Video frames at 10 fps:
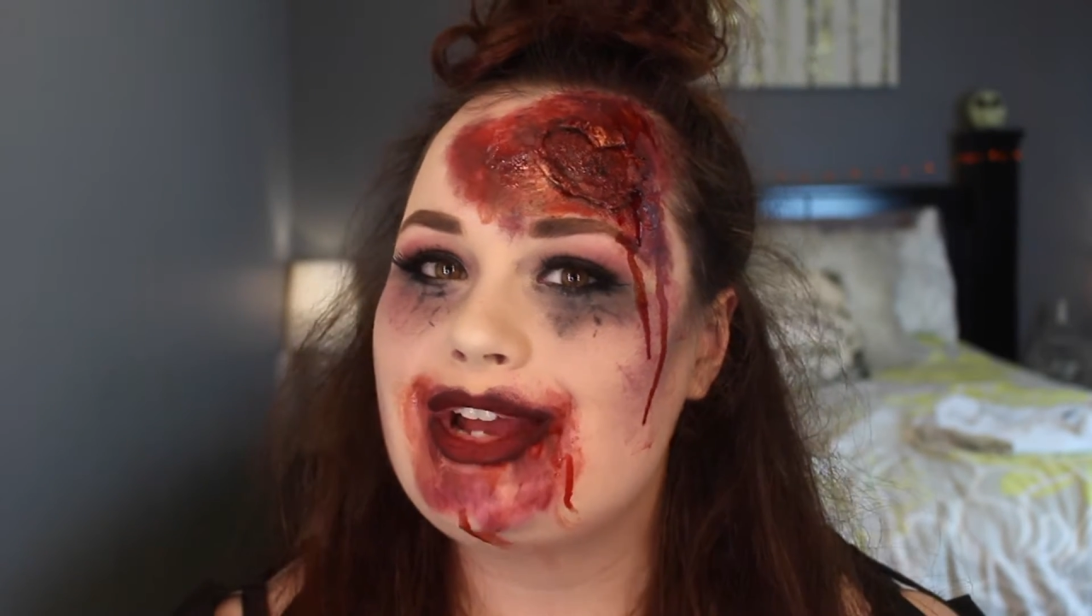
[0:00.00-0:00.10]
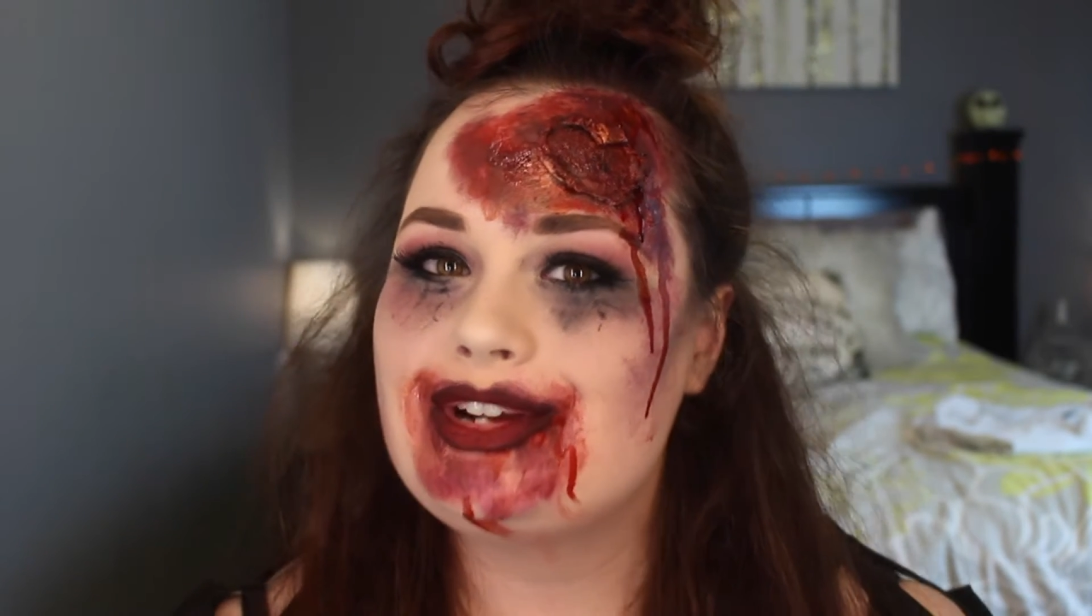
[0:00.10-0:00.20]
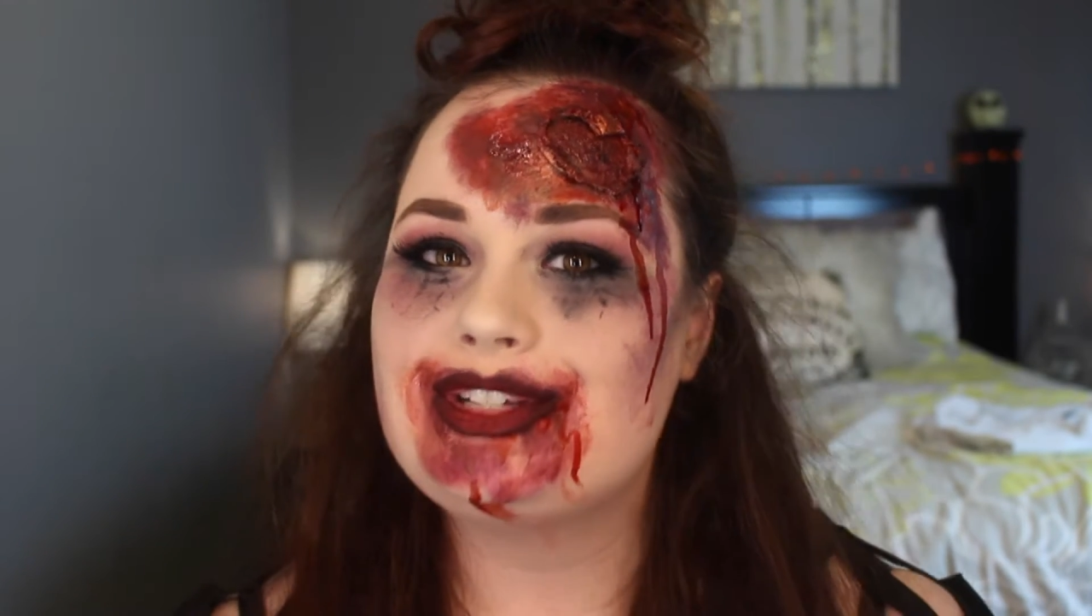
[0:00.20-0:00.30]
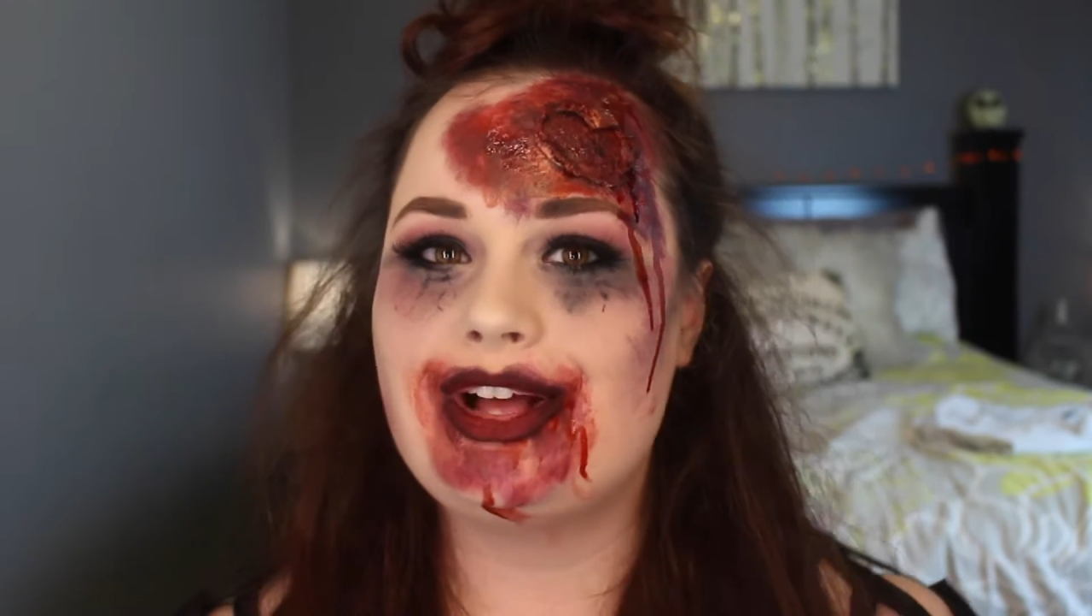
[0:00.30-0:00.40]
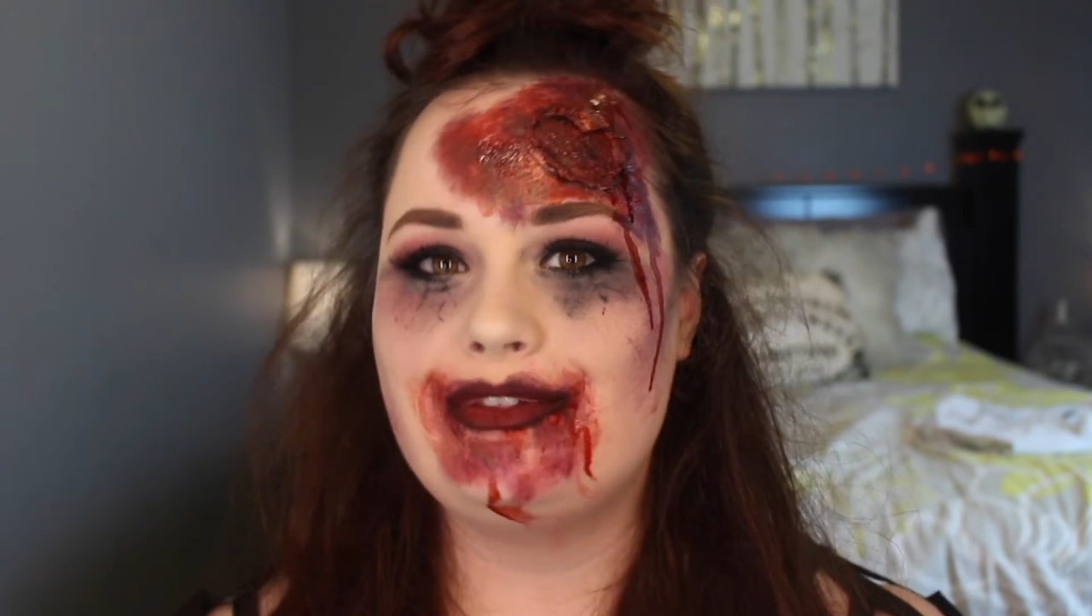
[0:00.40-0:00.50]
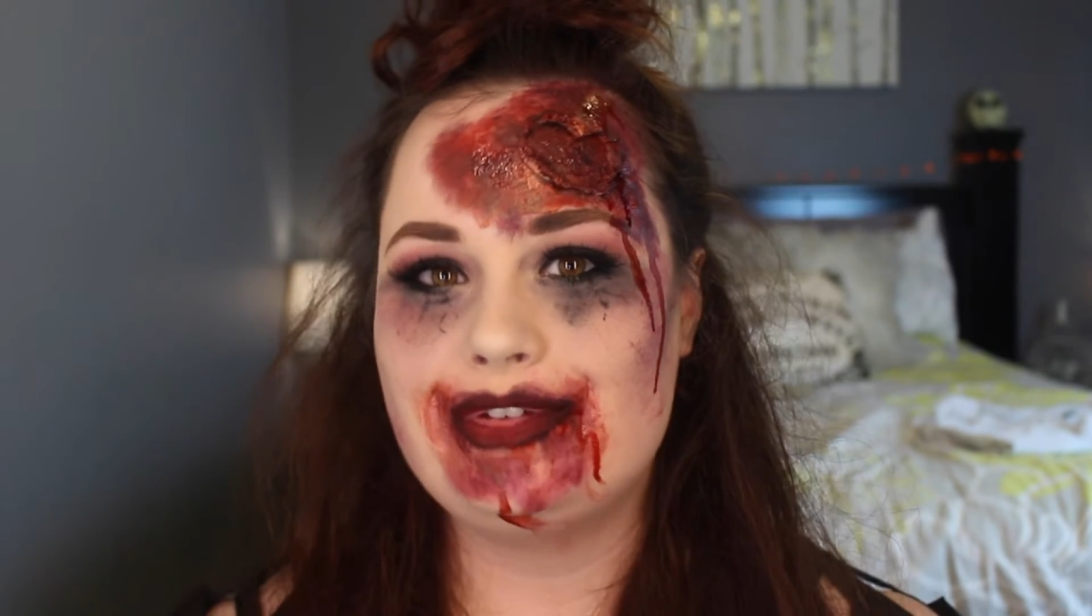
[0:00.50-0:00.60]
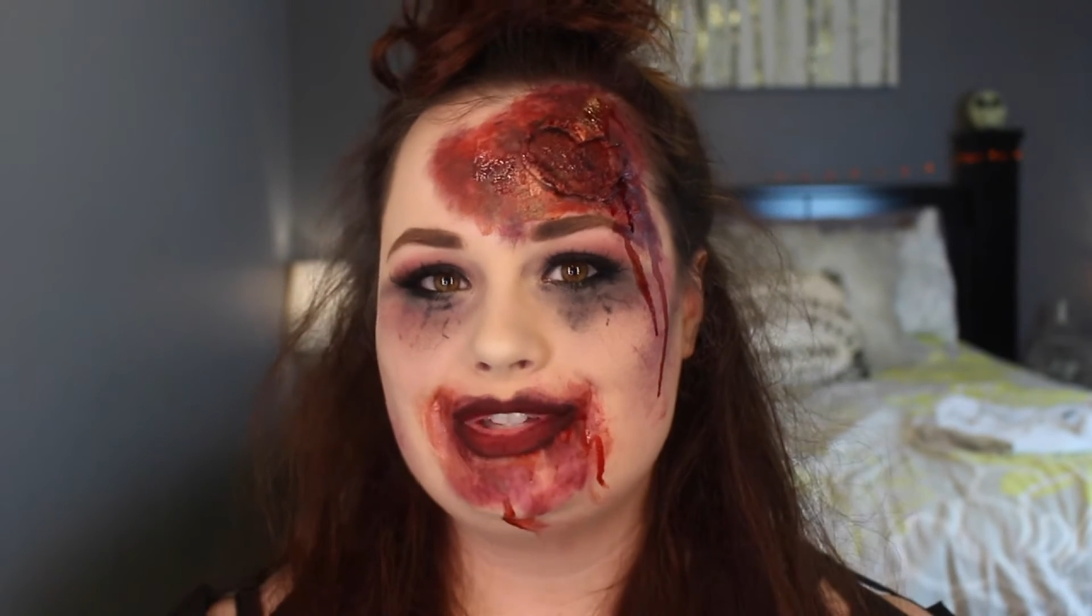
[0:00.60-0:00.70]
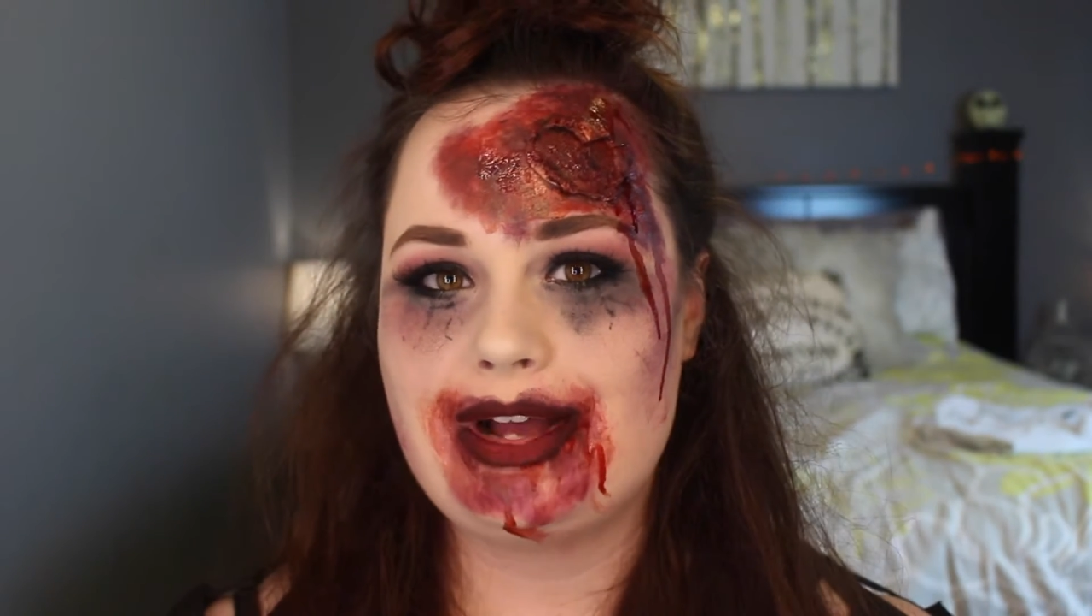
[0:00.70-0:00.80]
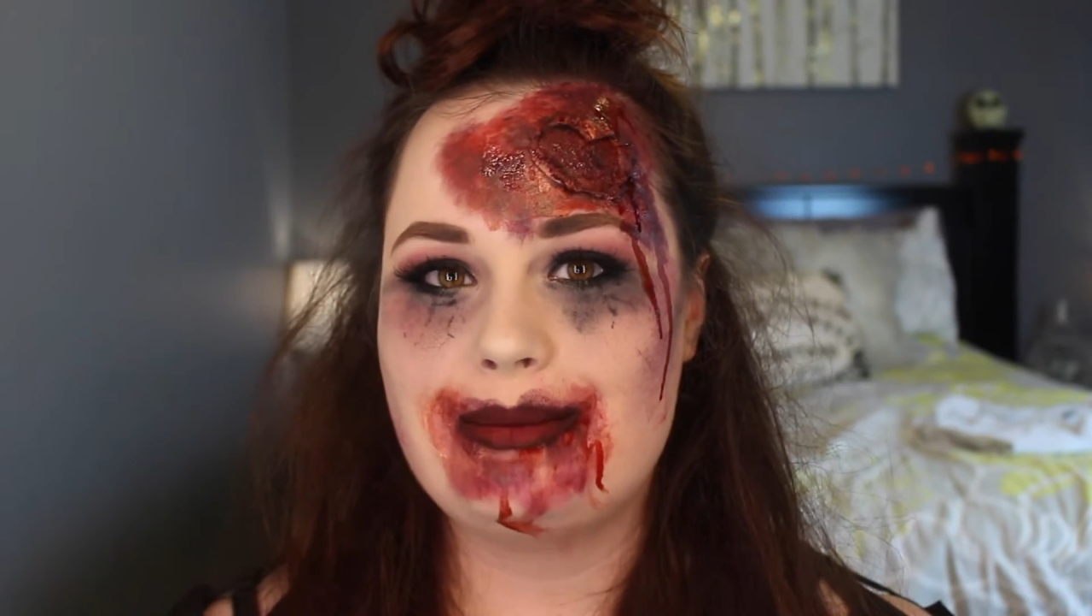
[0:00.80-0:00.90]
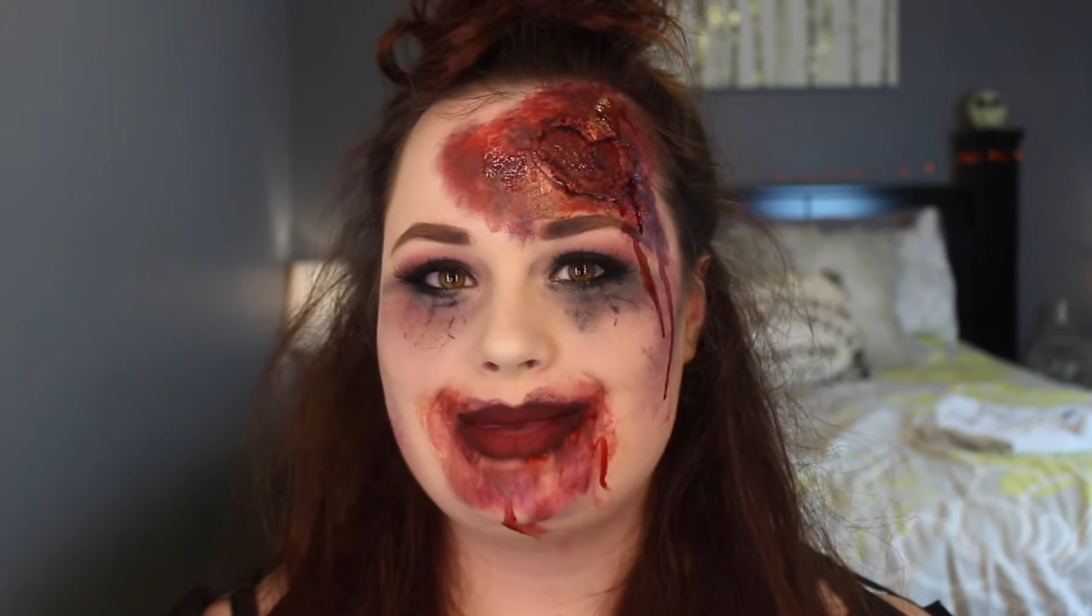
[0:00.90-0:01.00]
yourself a
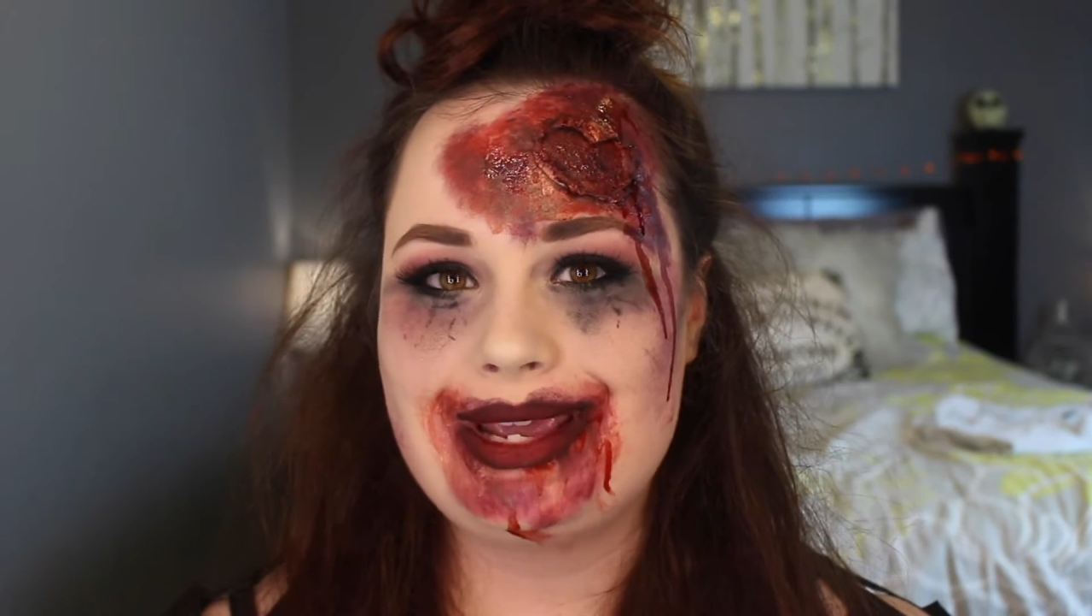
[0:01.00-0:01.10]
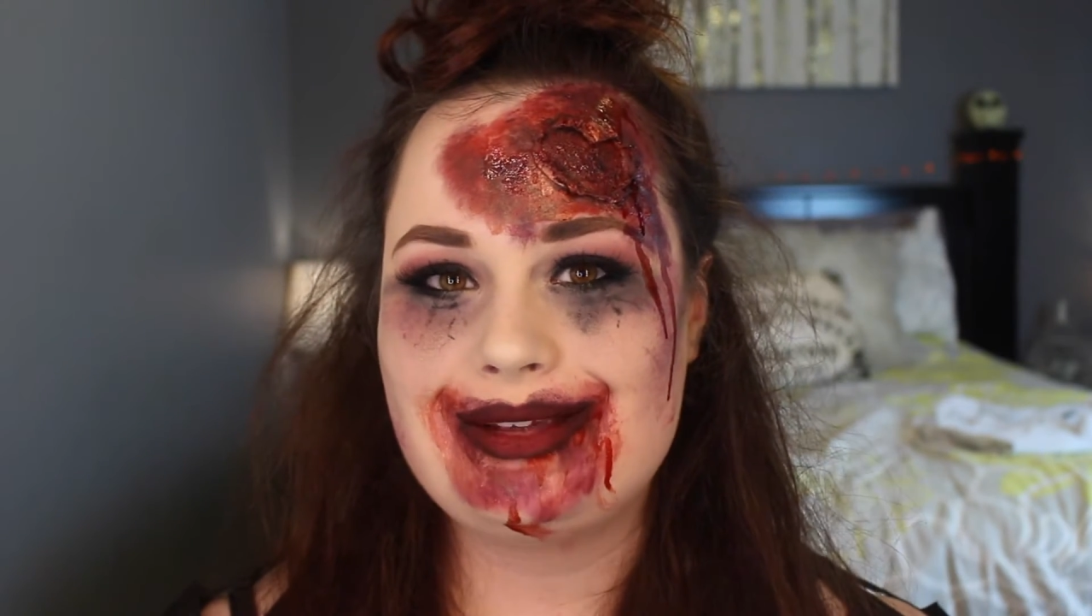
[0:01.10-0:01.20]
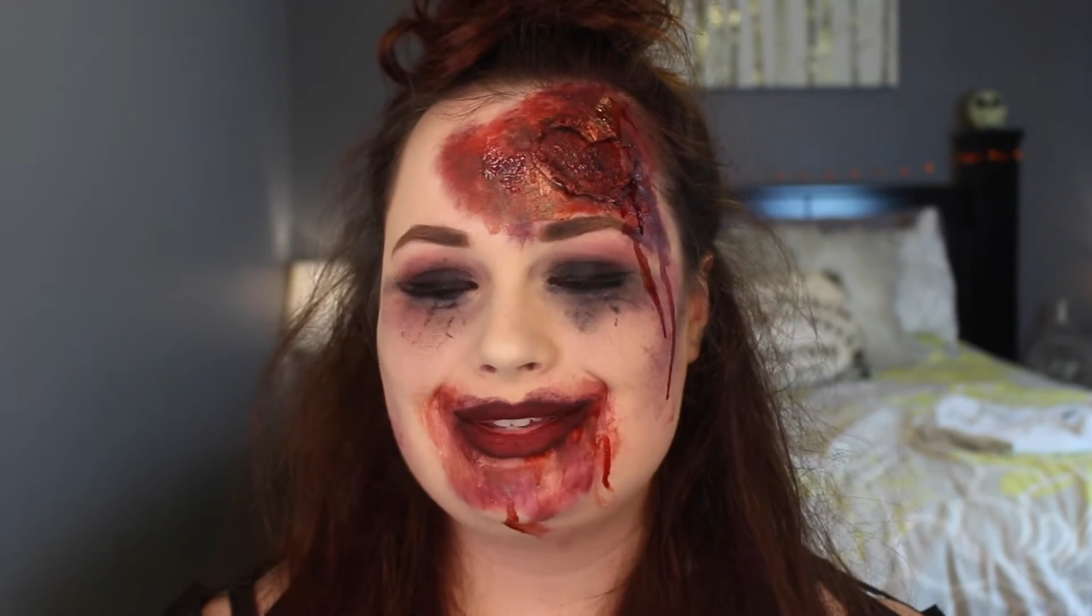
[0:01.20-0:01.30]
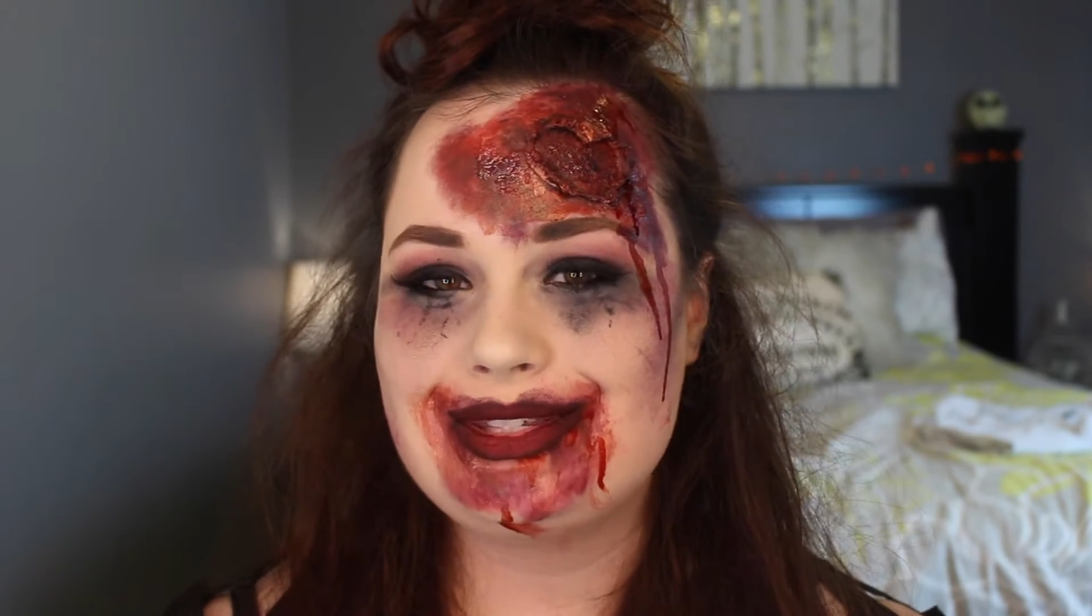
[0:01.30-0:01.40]
zombie.